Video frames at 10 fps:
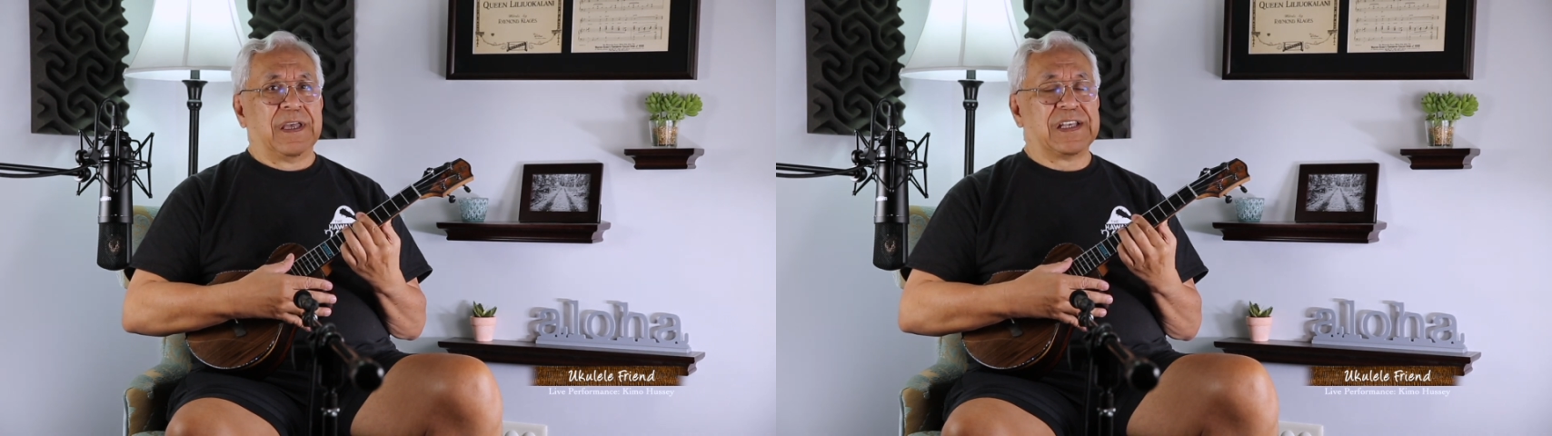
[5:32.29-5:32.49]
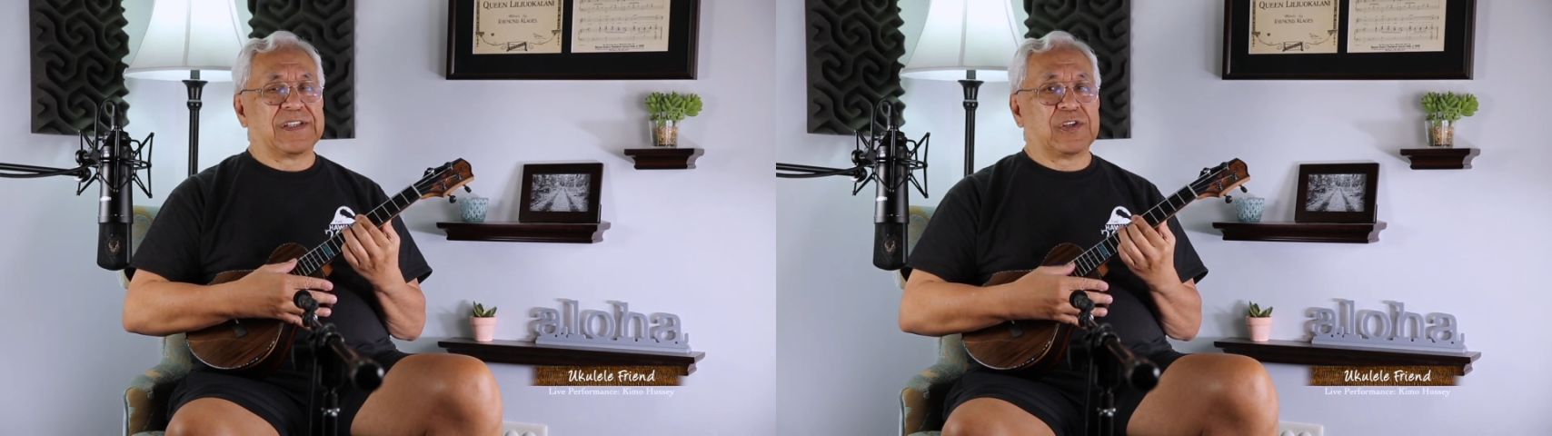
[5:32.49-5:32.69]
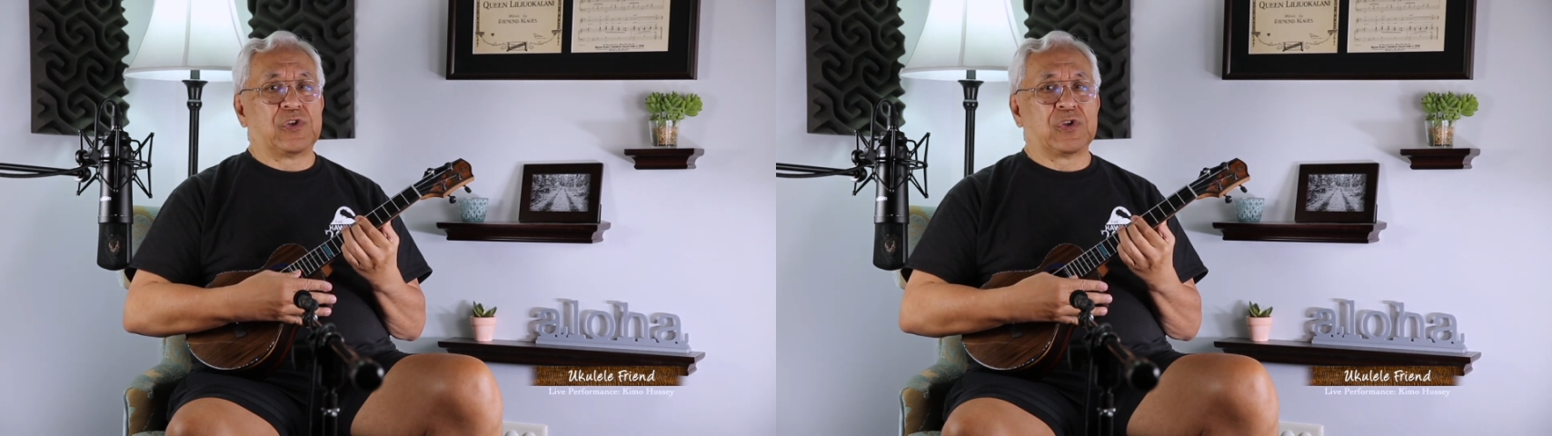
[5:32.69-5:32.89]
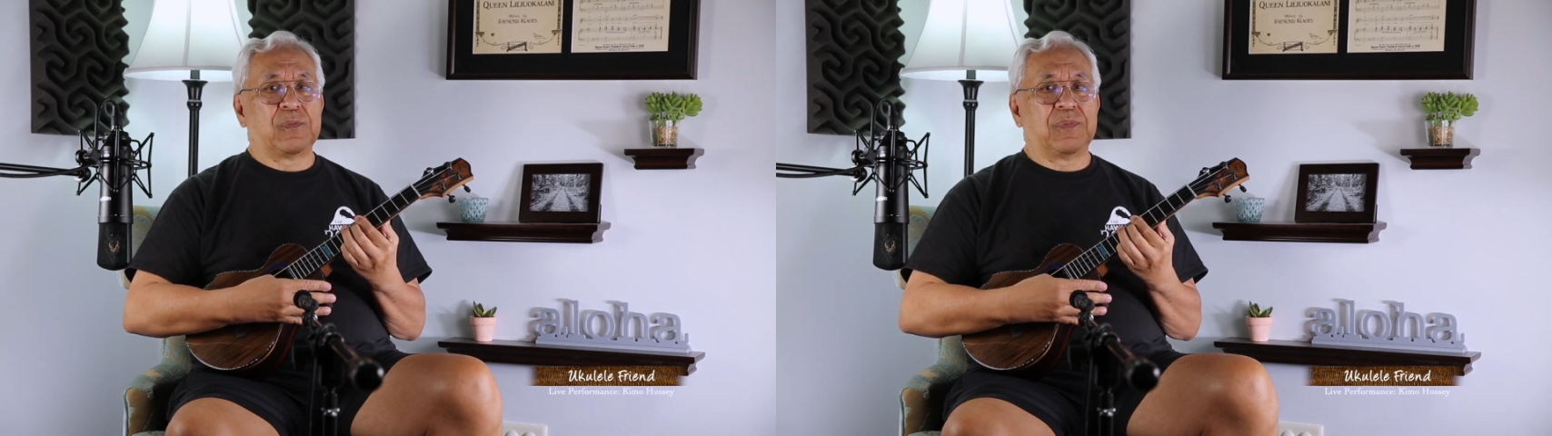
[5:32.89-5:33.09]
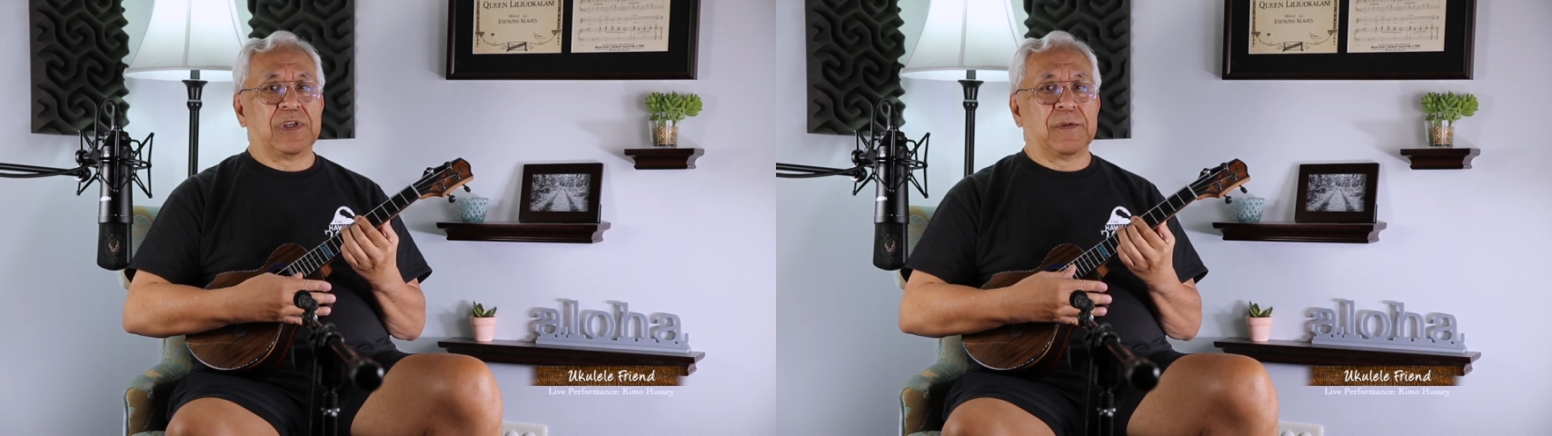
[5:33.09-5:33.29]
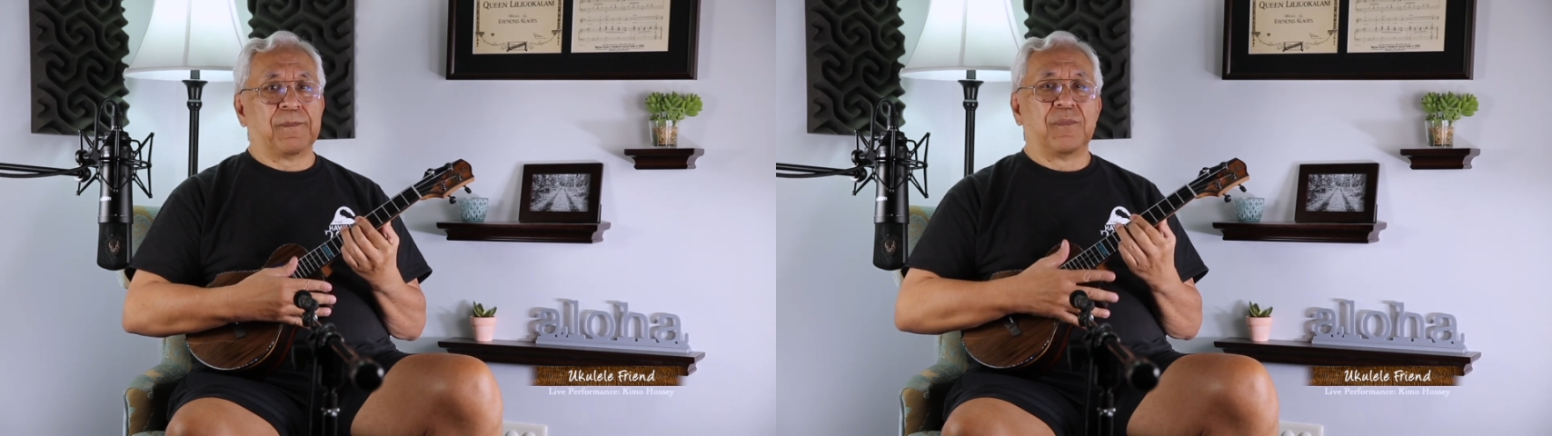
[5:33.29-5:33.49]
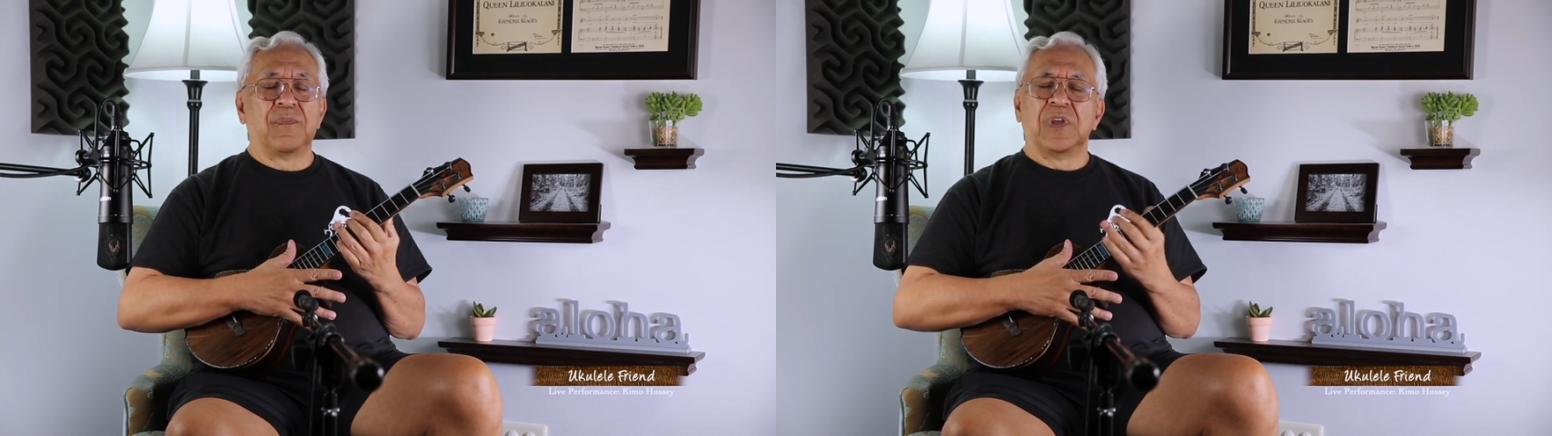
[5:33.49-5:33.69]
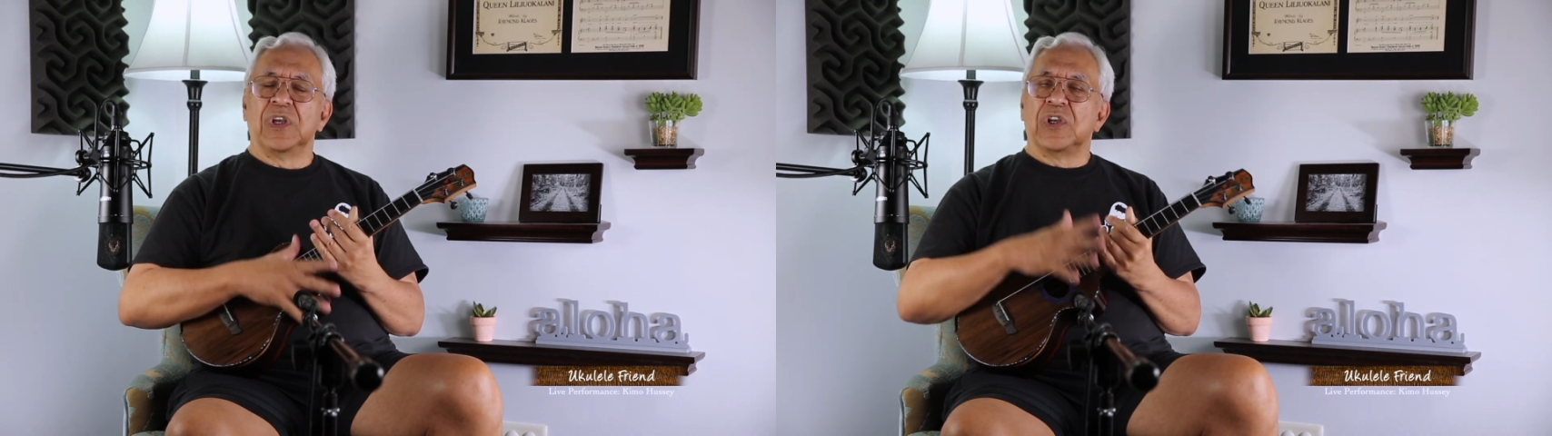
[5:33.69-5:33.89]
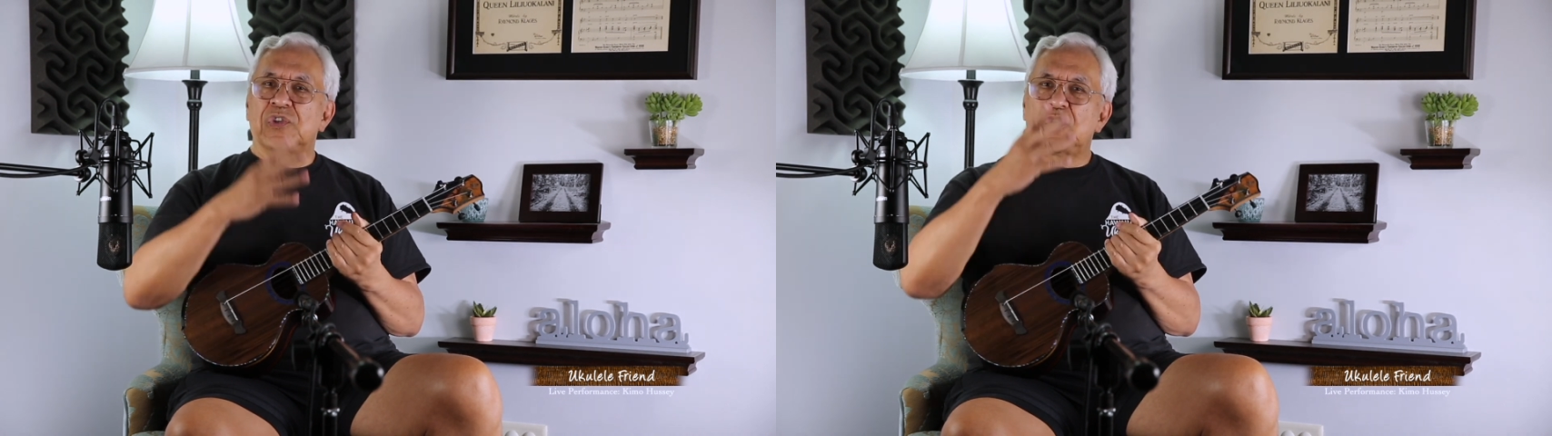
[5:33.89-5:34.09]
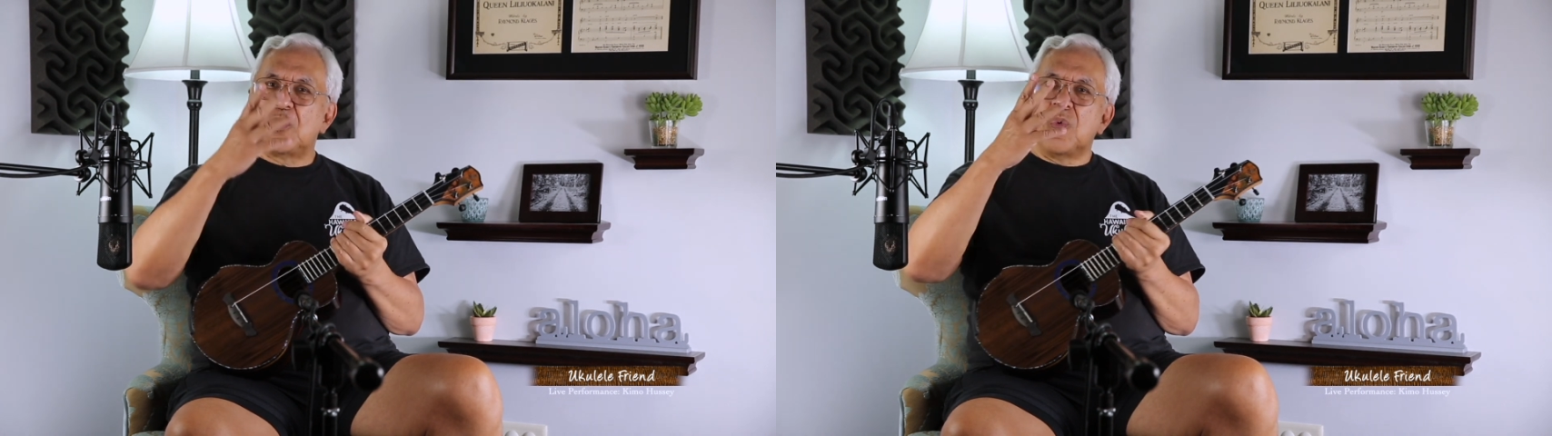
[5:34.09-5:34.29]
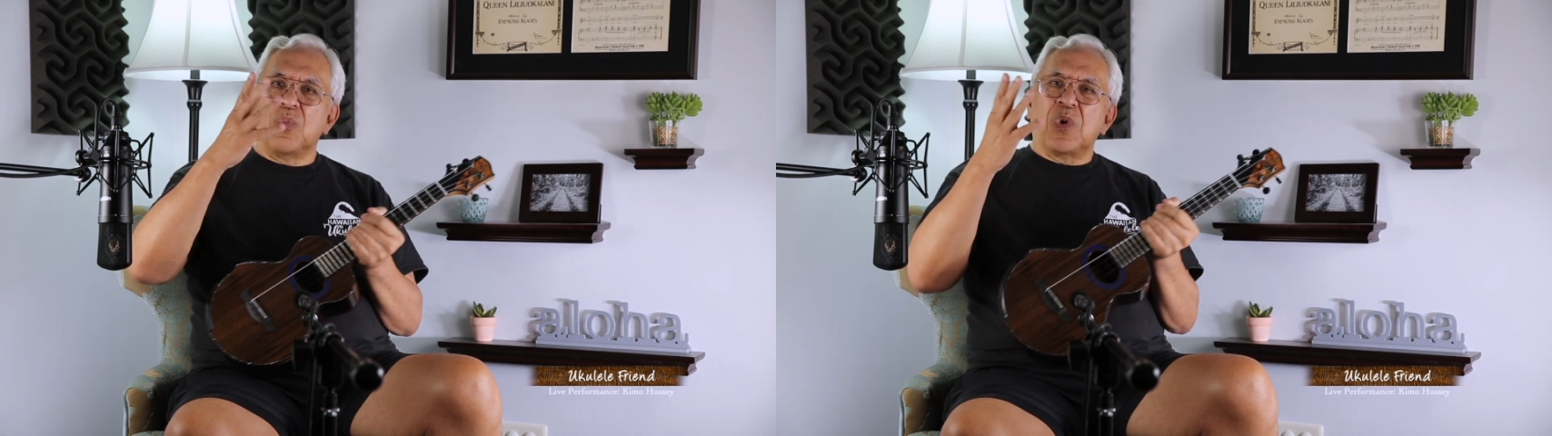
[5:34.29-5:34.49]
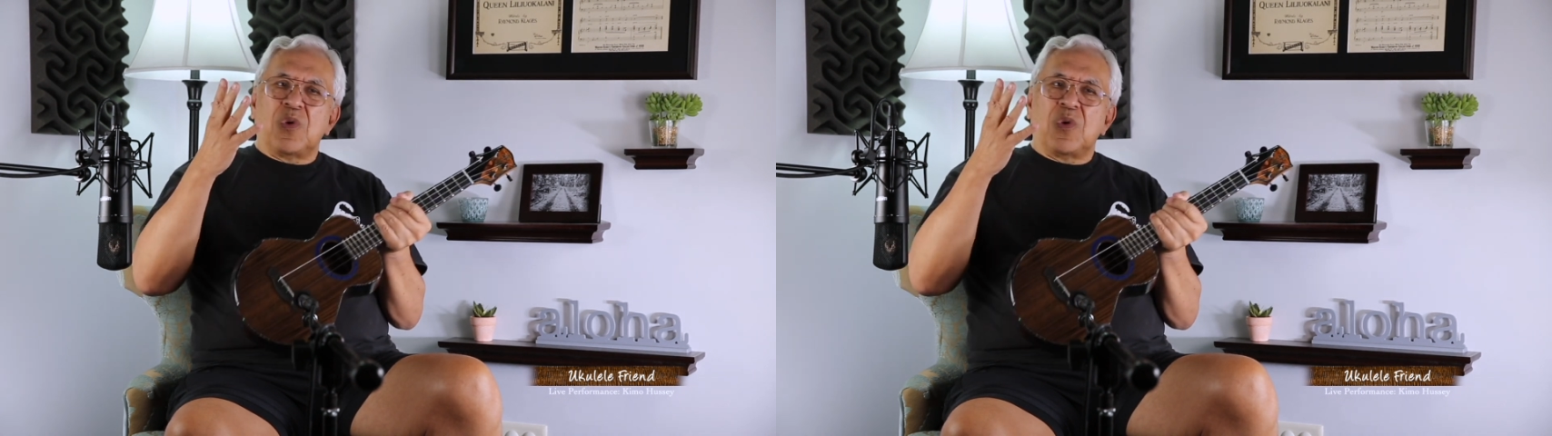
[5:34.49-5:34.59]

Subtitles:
as it should be. So